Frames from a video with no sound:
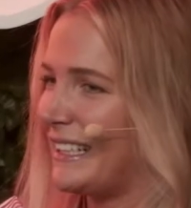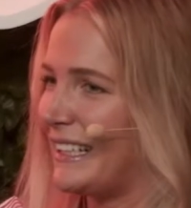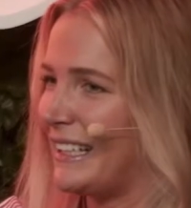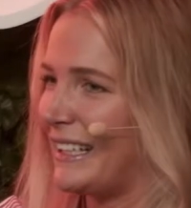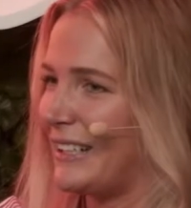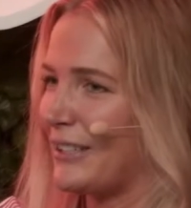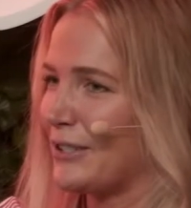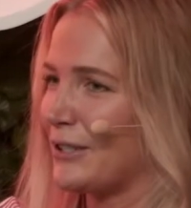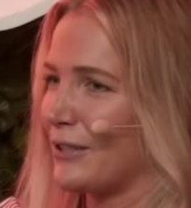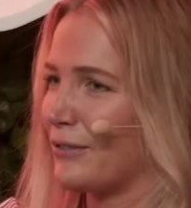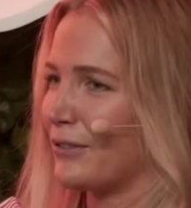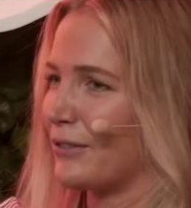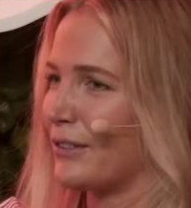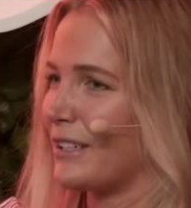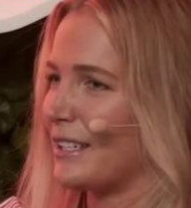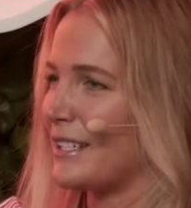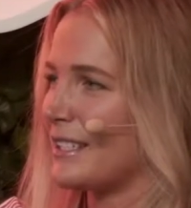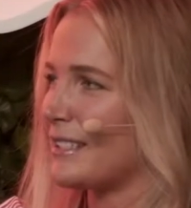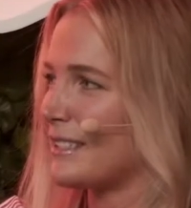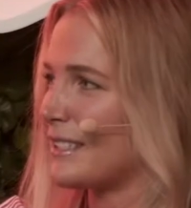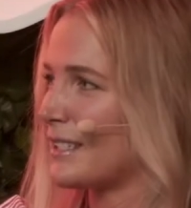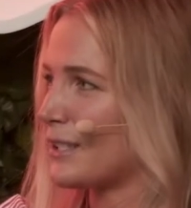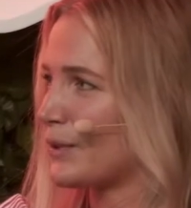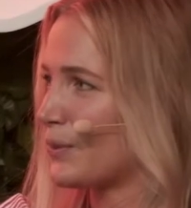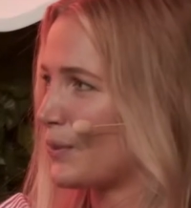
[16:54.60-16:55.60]
So for
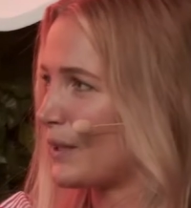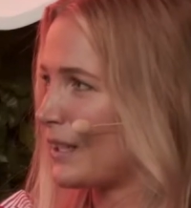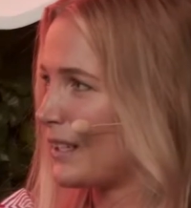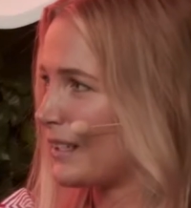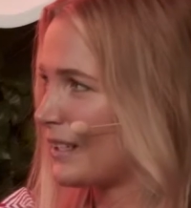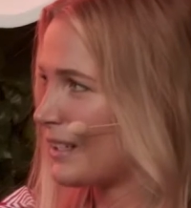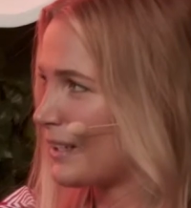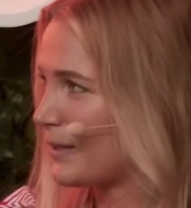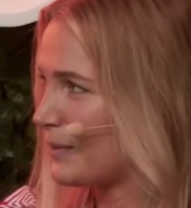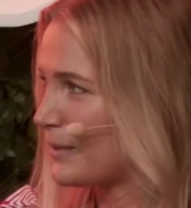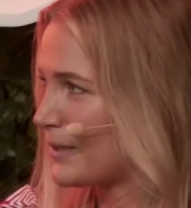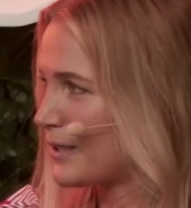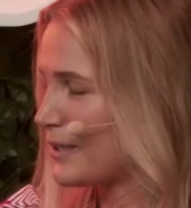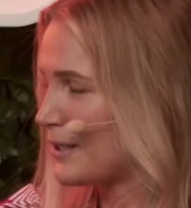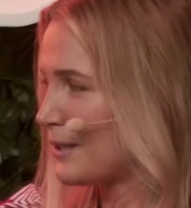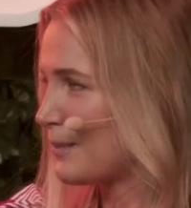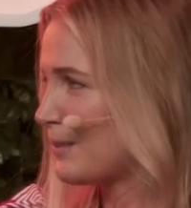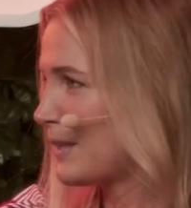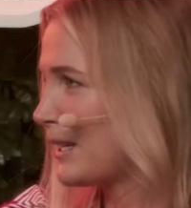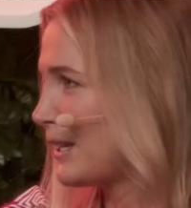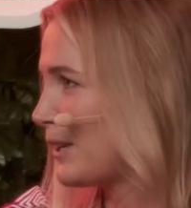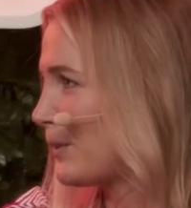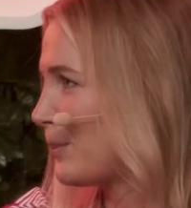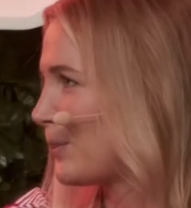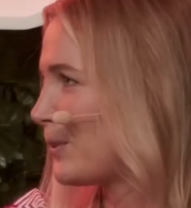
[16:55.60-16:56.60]
instance, when it comes to
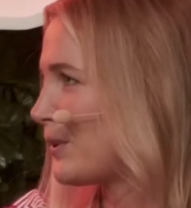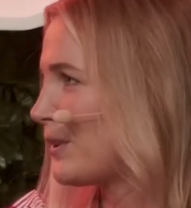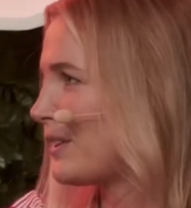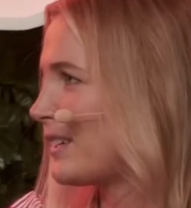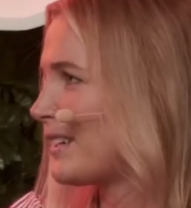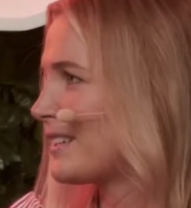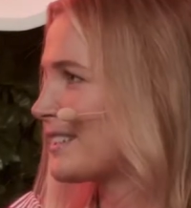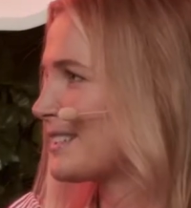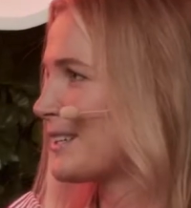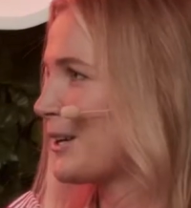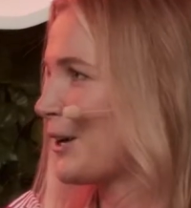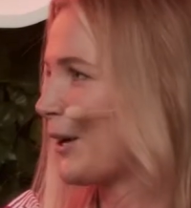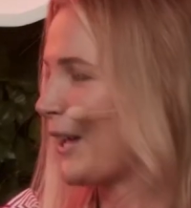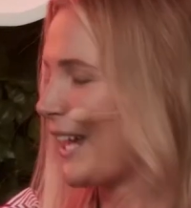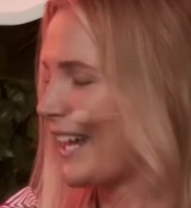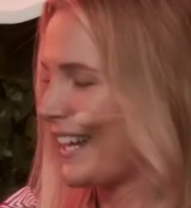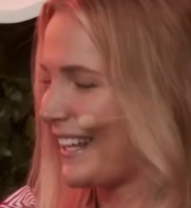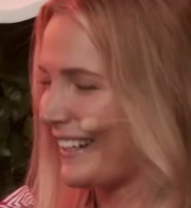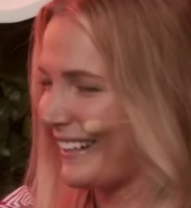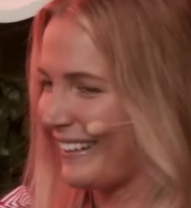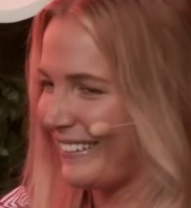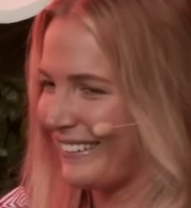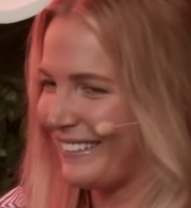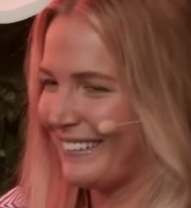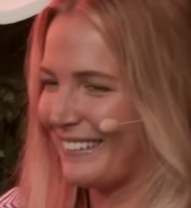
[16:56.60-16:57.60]
menopause,
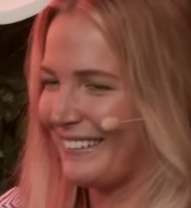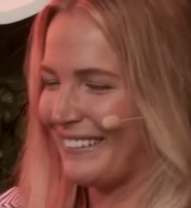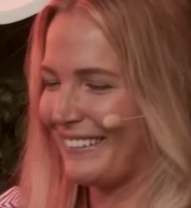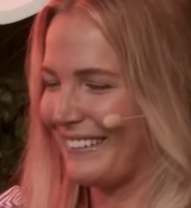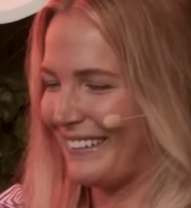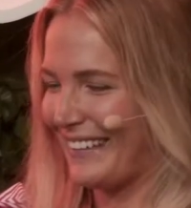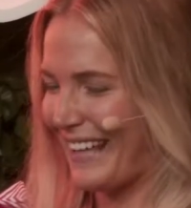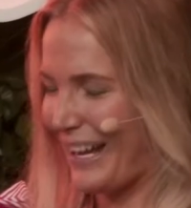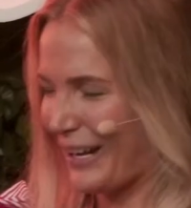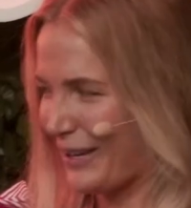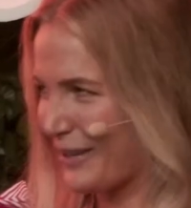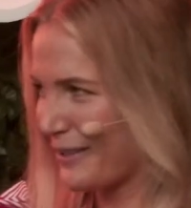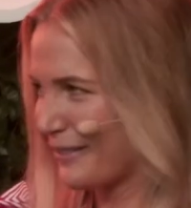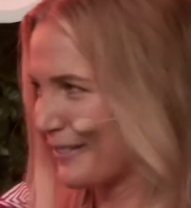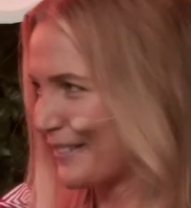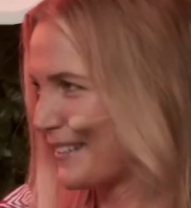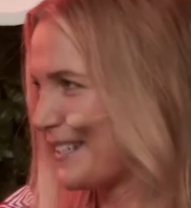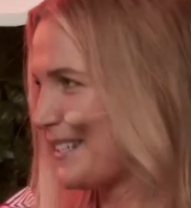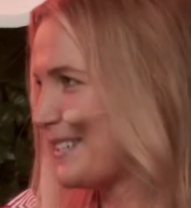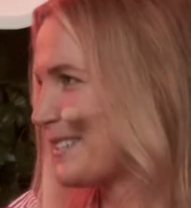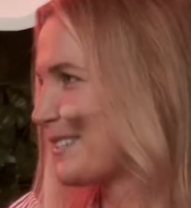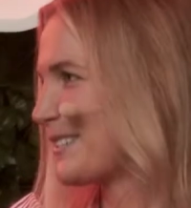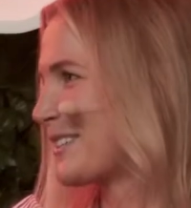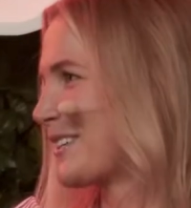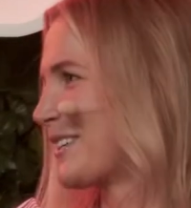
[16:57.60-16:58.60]
again, lack of
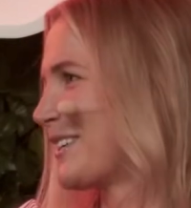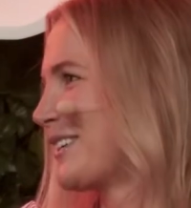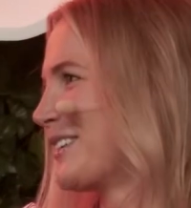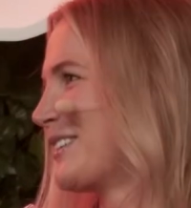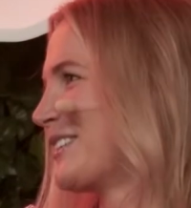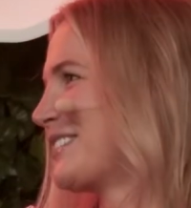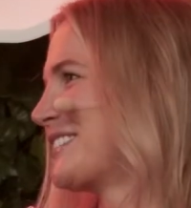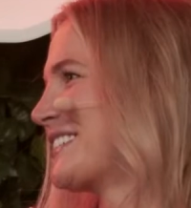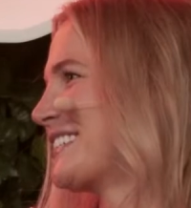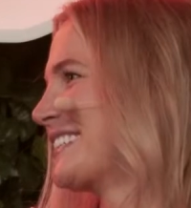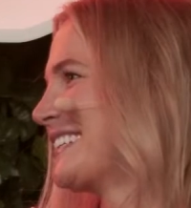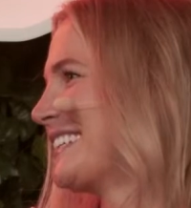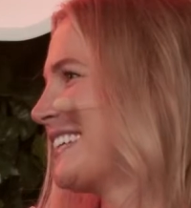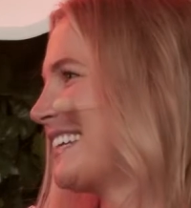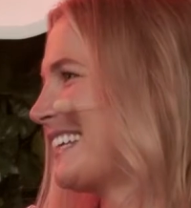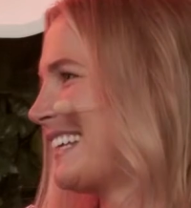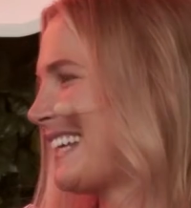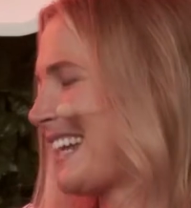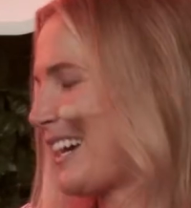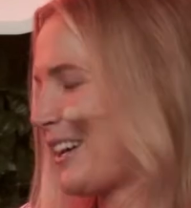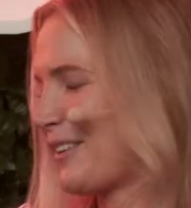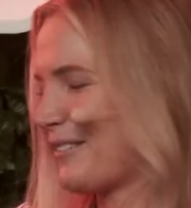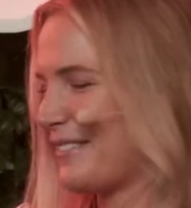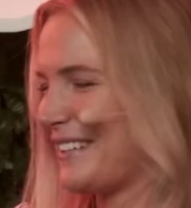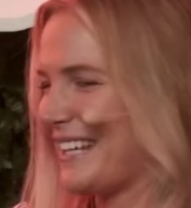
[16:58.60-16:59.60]
research,
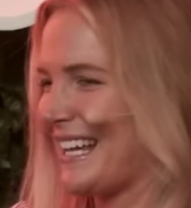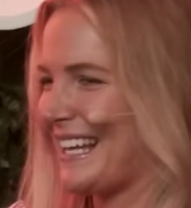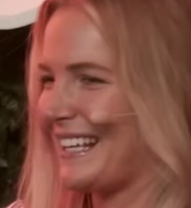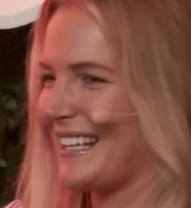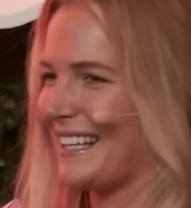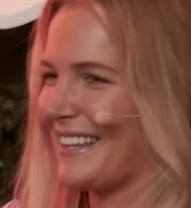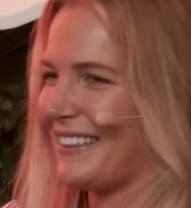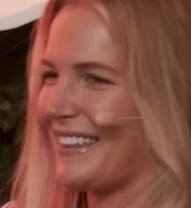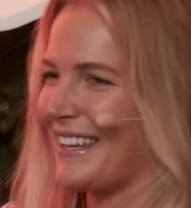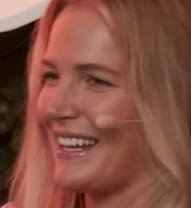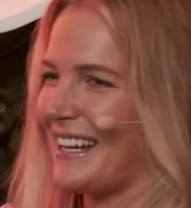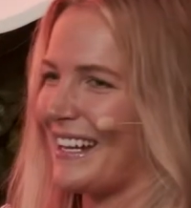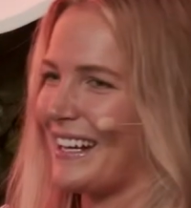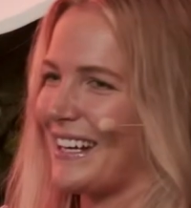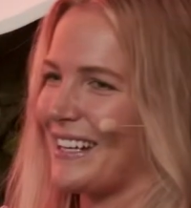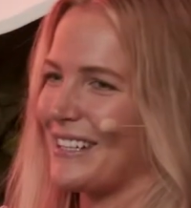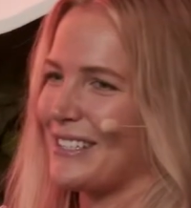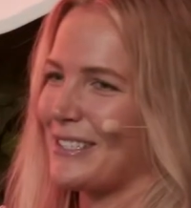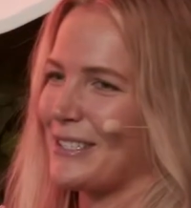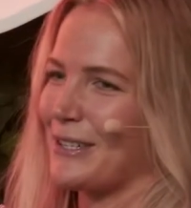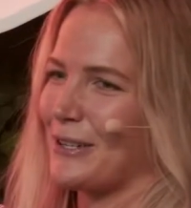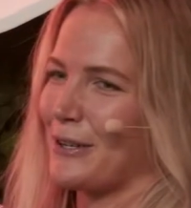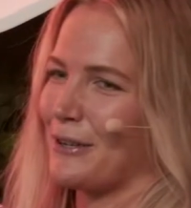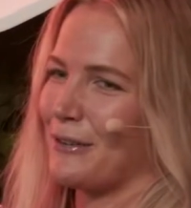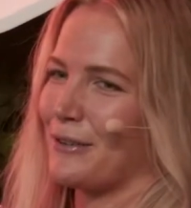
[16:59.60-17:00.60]
lack of data there.
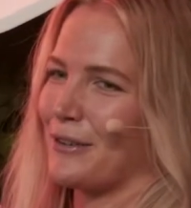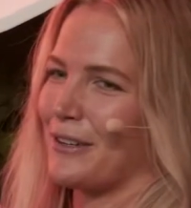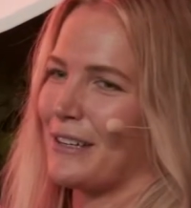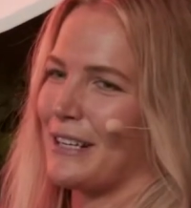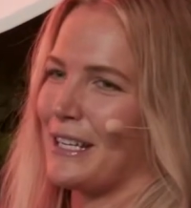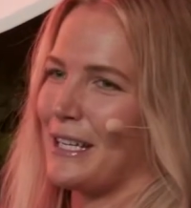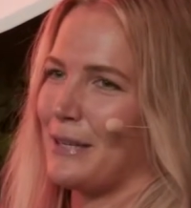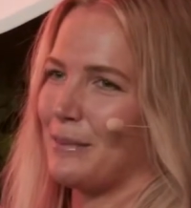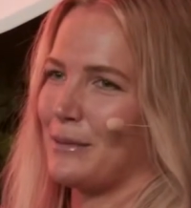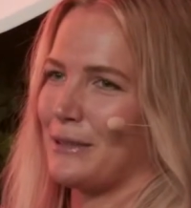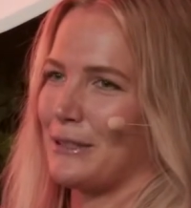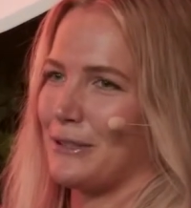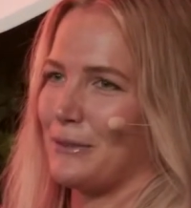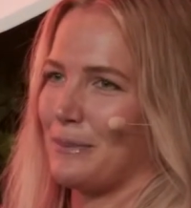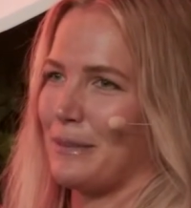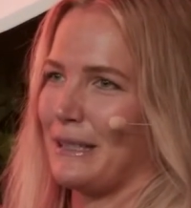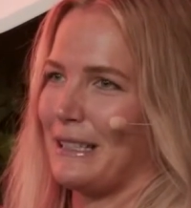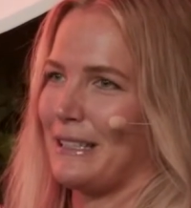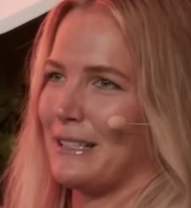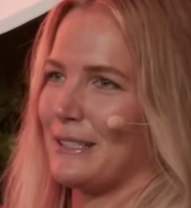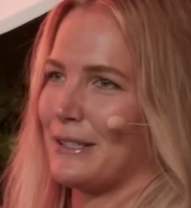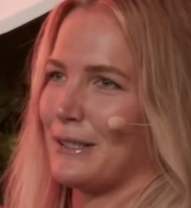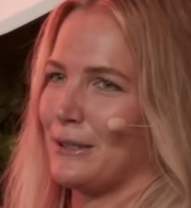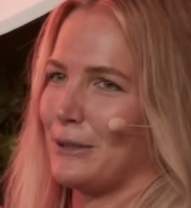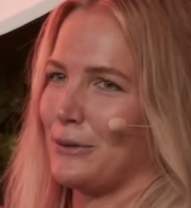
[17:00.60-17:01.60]
So if you're able to
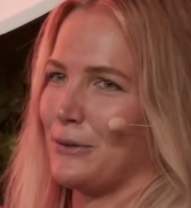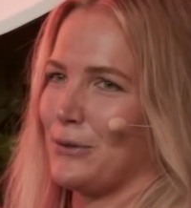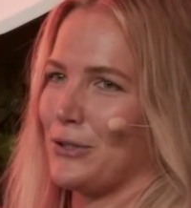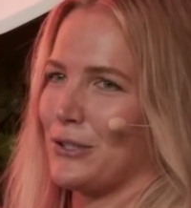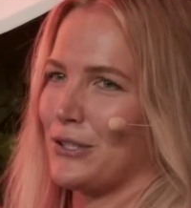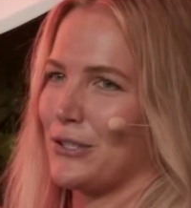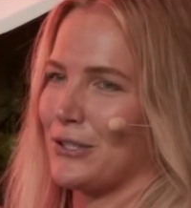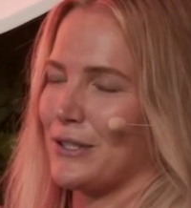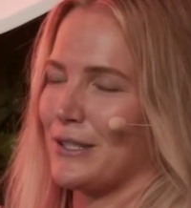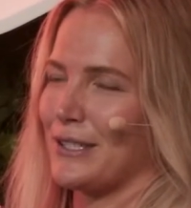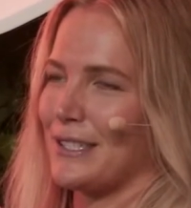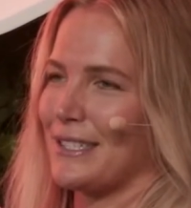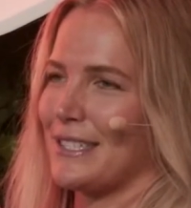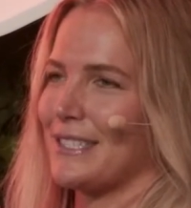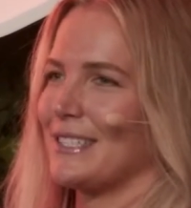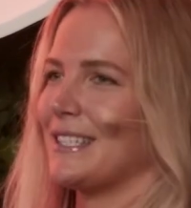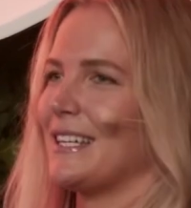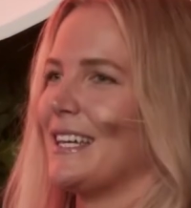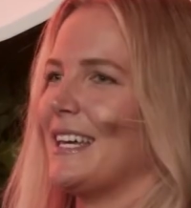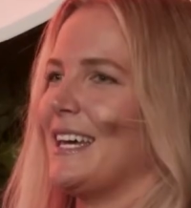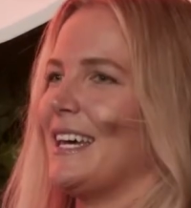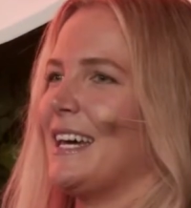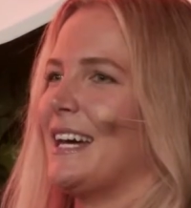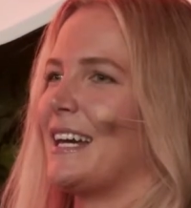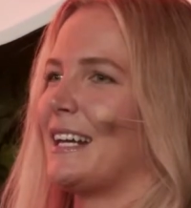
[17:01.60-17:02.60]
build solutions
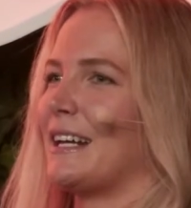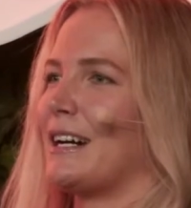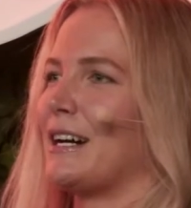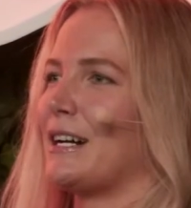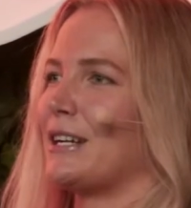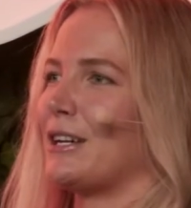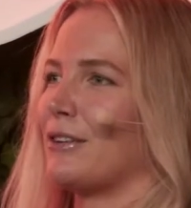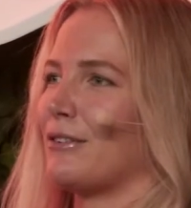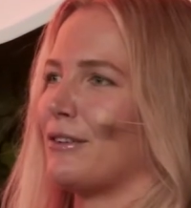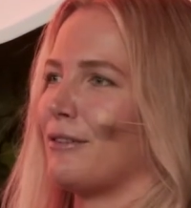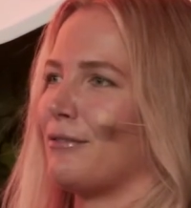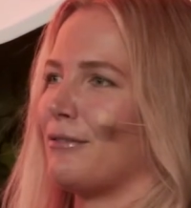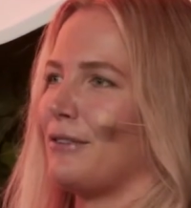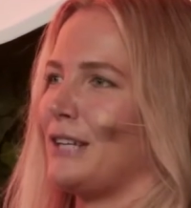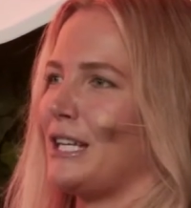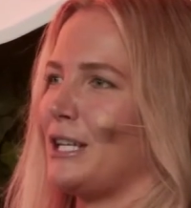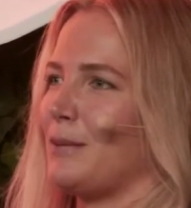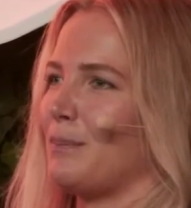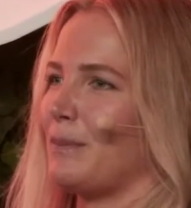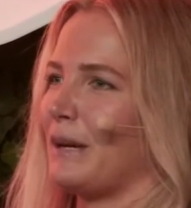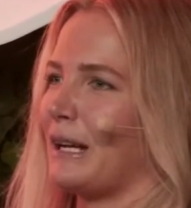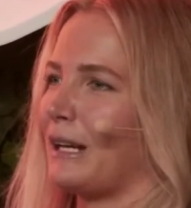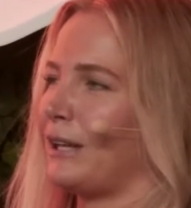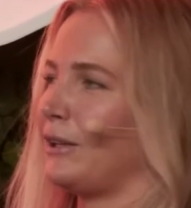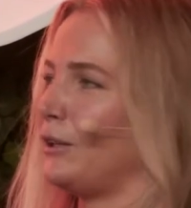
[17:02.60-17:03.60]
and kind of the
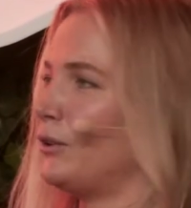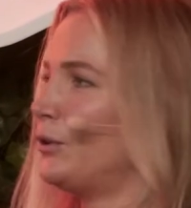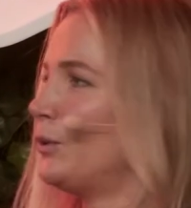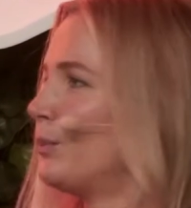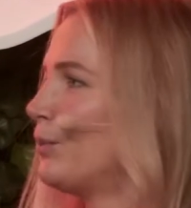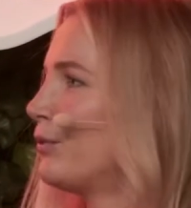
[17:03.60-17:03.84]
feedback loop